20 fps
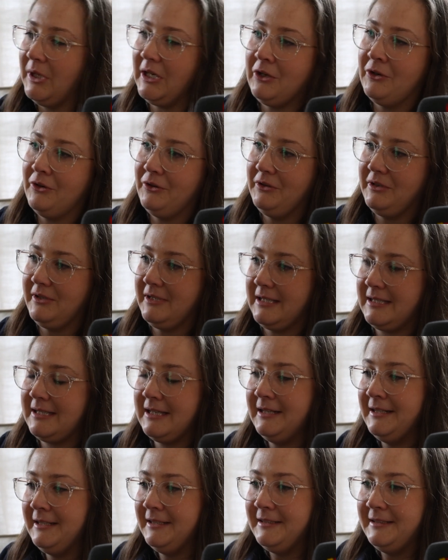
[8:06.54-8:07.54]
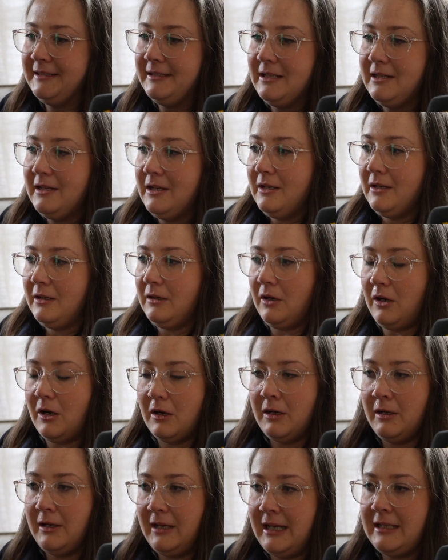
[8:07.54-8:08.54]
because
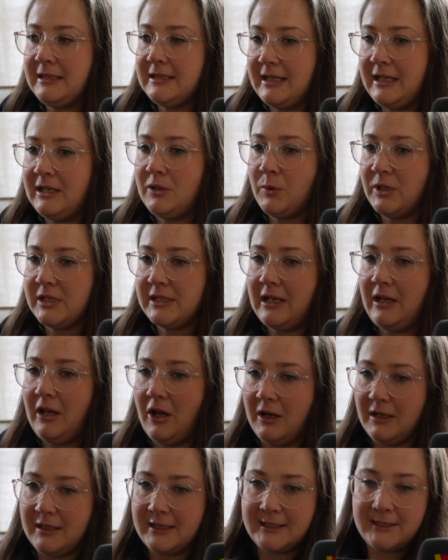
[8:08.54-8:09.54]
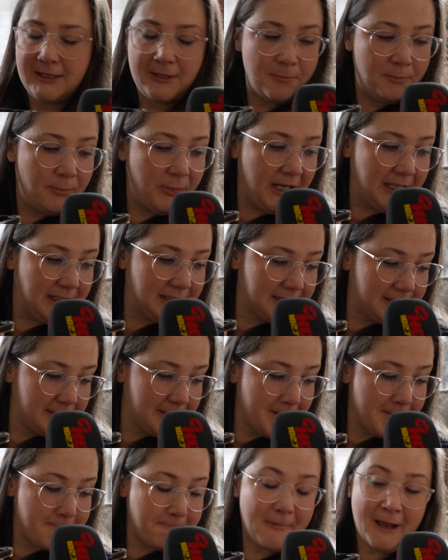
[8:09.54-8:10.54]
it was a lot. But
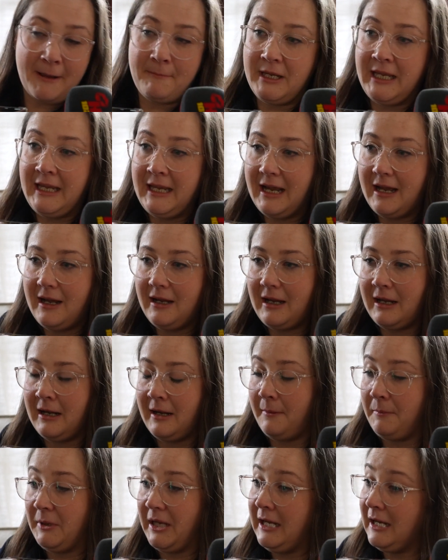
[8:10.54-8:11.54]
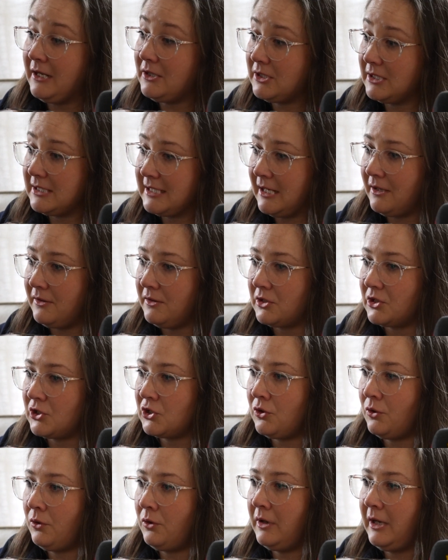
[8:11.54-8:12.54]
I'm here to tell the
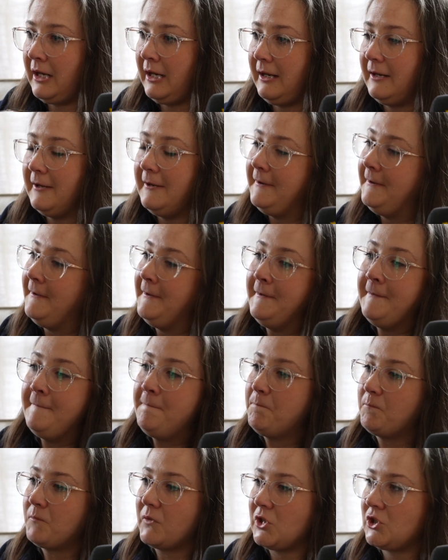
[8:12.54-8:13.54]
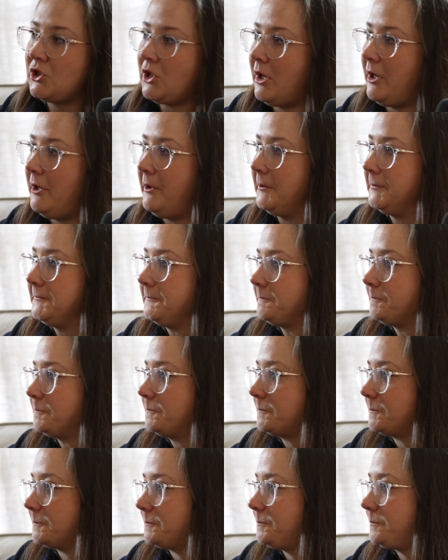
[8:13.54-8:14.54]
story. So
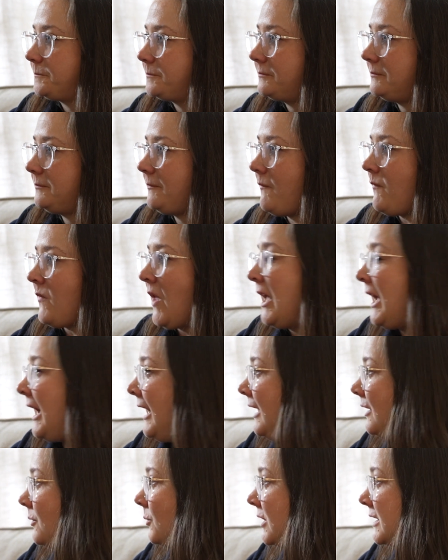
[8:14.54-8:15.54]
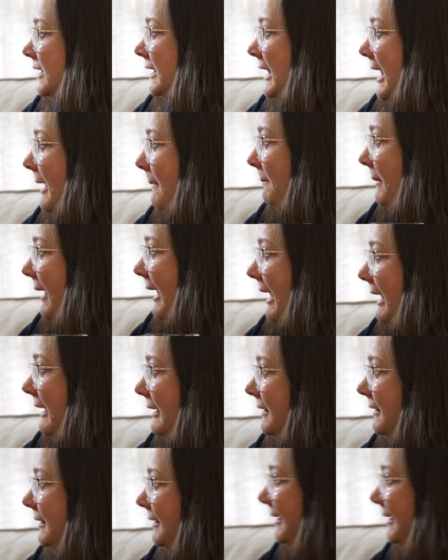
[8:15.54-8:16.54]
hey, it wasn't that bad.